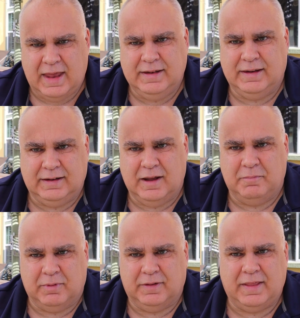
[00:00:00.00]
ending
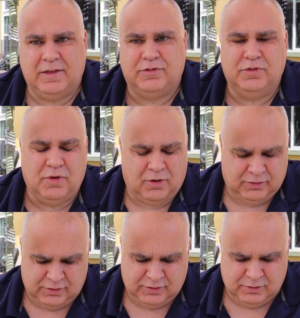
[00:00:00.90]
number. That's
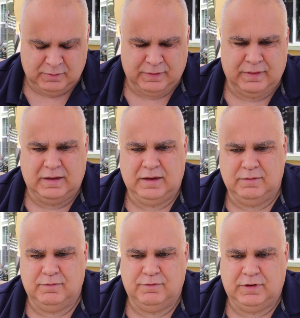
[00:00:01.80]
not to do with
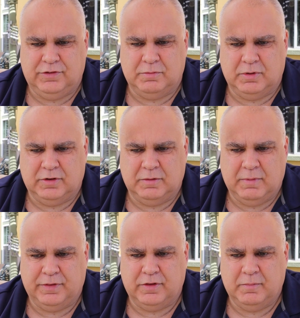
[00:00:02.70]
the visa
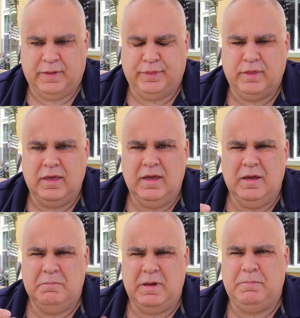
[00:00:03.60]
bulletin month to month.
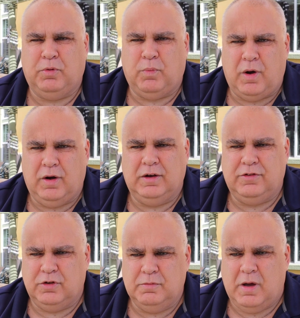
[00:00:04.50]
People worry
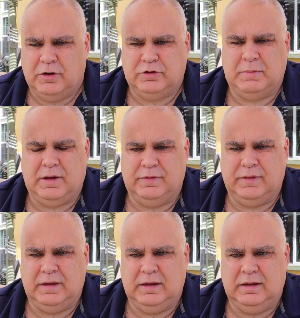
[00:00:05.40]
too much
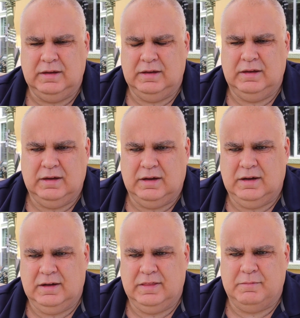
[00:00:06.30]
about the
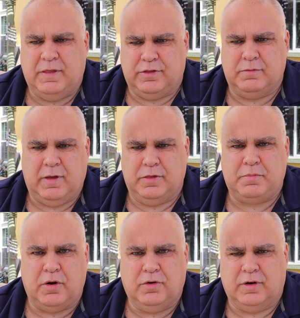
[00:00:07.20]
month-to-month
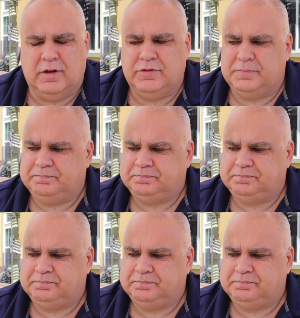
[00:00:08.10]
progress,